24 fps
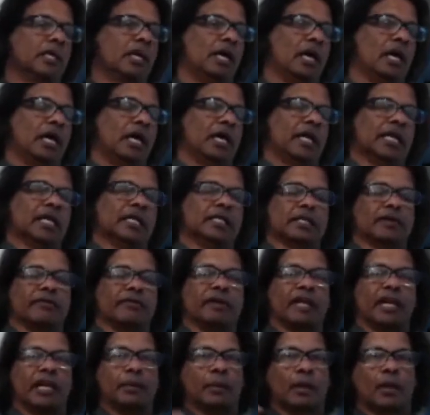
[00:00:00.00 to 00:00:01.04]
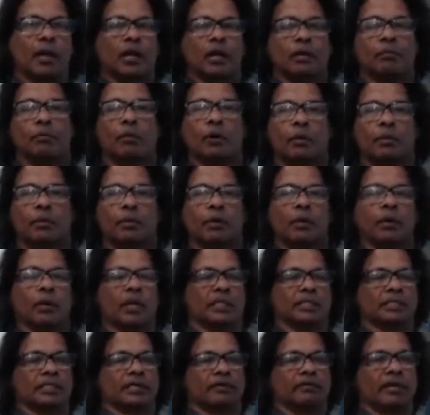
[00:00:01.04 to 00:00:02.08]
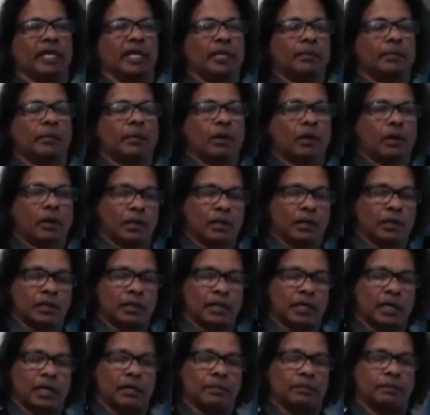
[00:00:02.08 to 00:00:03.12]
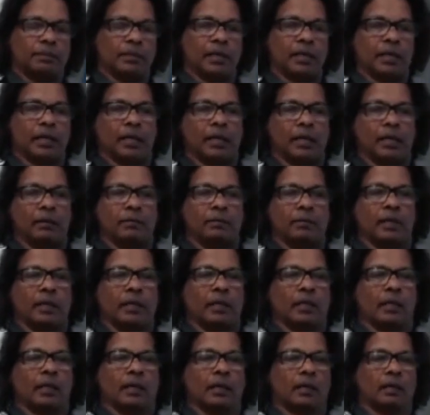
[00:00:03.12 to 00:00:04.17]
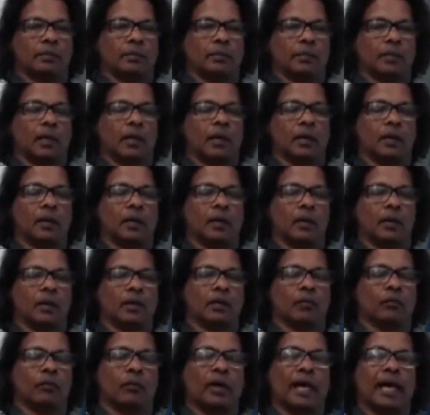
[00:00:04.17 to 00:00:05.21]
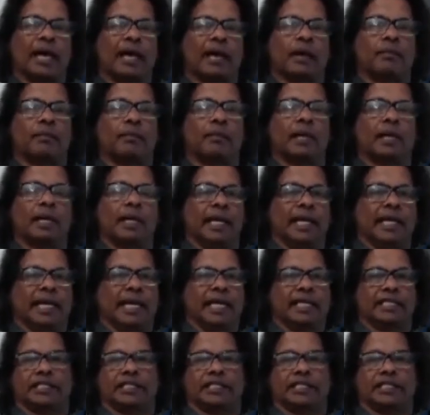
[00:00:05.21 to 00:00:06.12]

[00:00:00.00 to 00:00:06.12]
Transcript: it is available on mobile it's available on uh, uh, uh on the web it has to